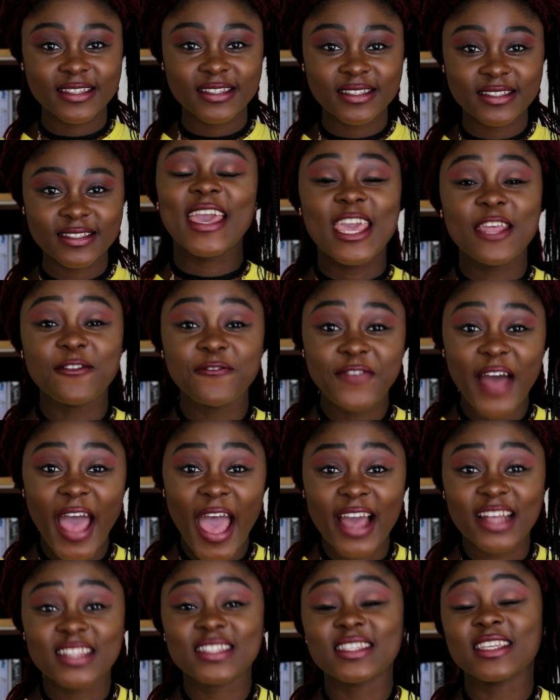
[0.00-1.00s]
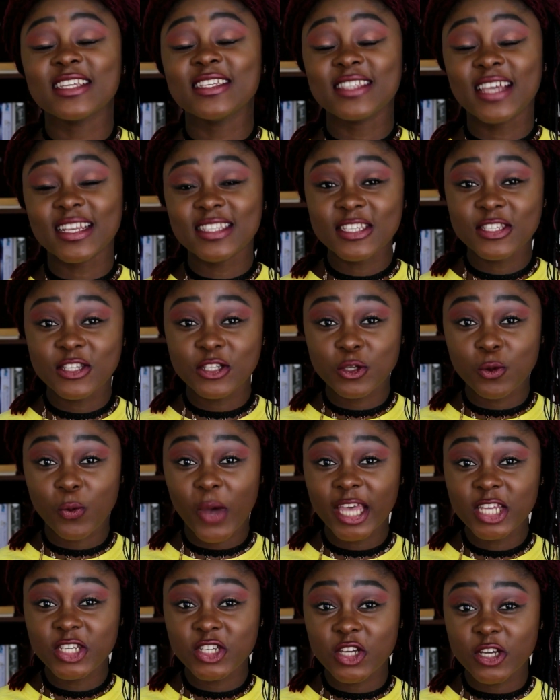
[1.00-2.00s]
In fact, in certain
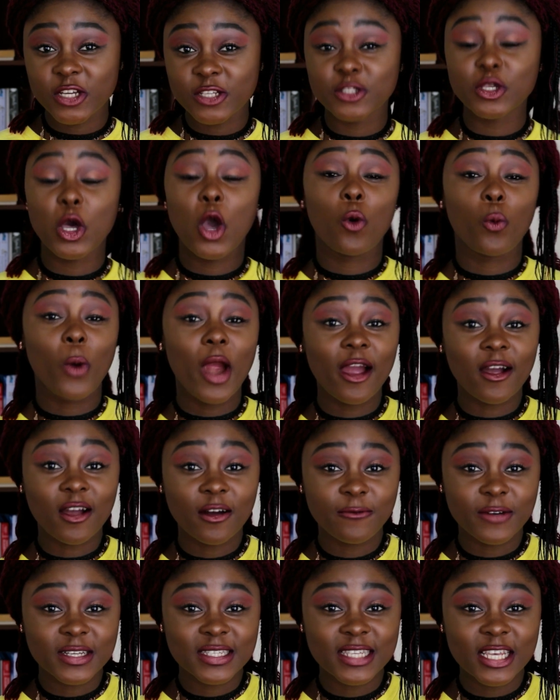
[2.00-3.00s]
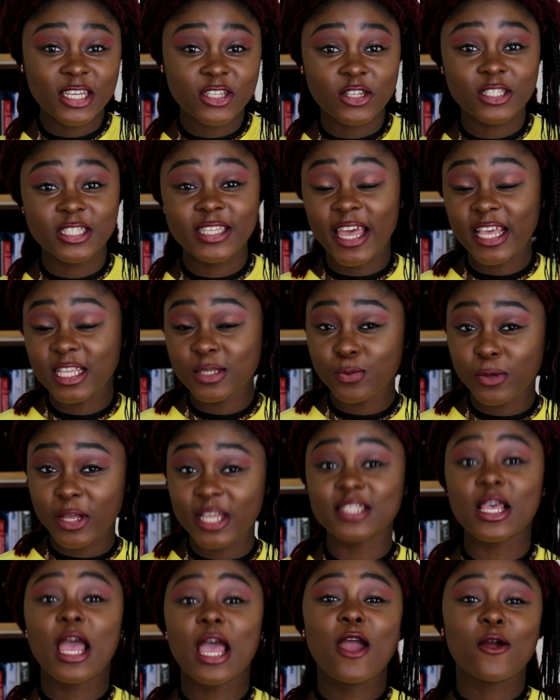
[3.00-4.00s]
situations where a conversation takes
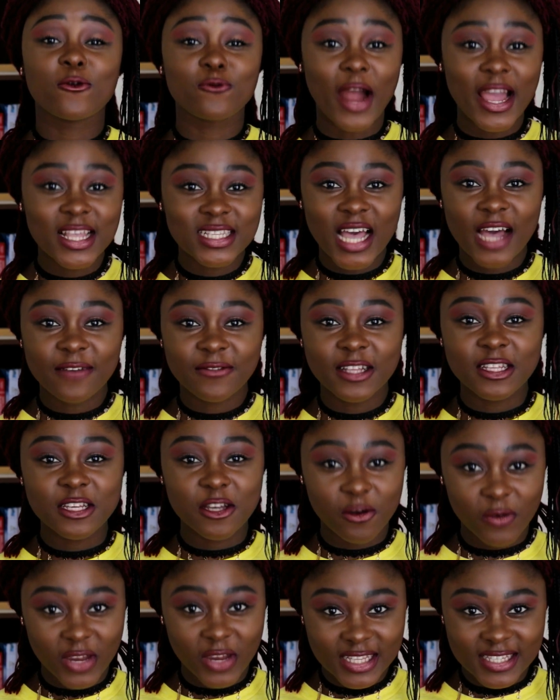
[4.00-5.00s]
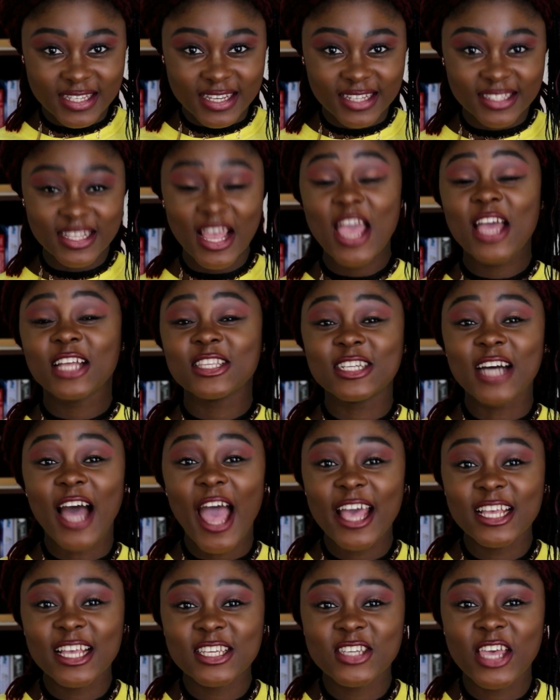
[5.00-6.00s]
place right after the greeting, the
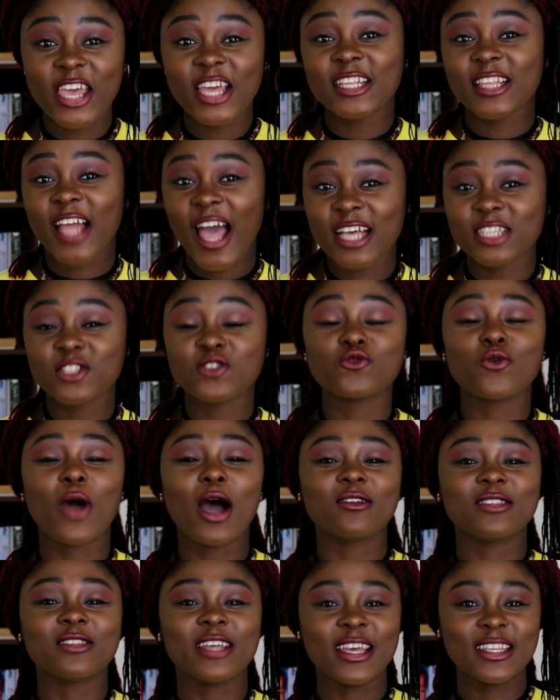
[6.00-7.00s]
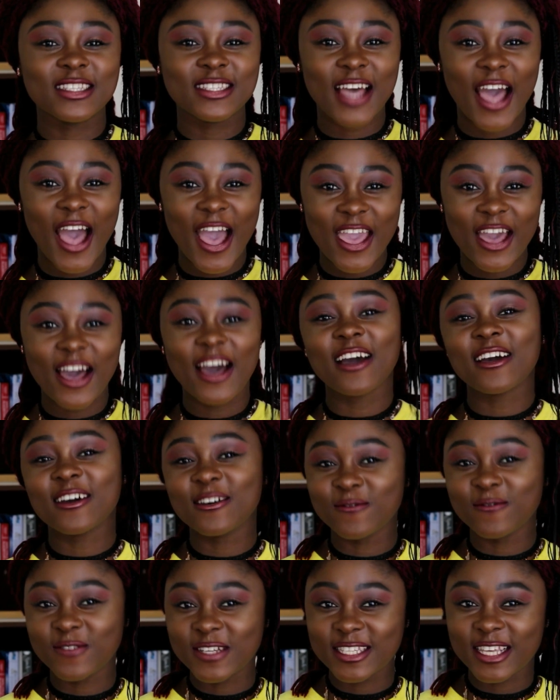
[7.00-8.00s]
handshake lasts throughout the entire
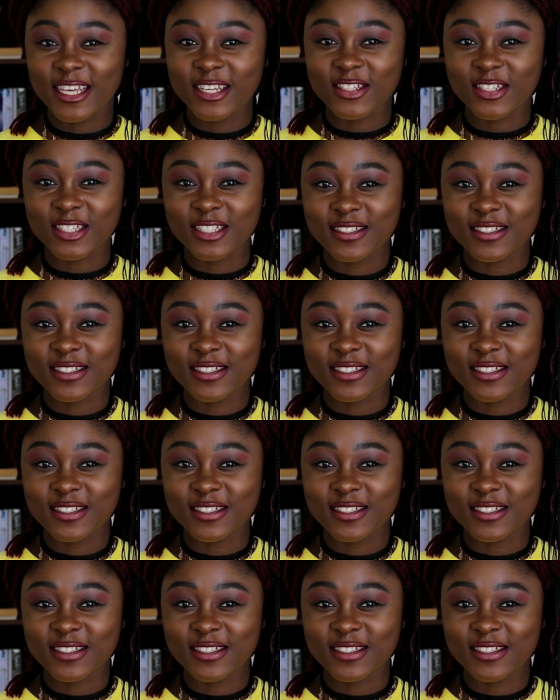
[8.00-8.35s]
conversation.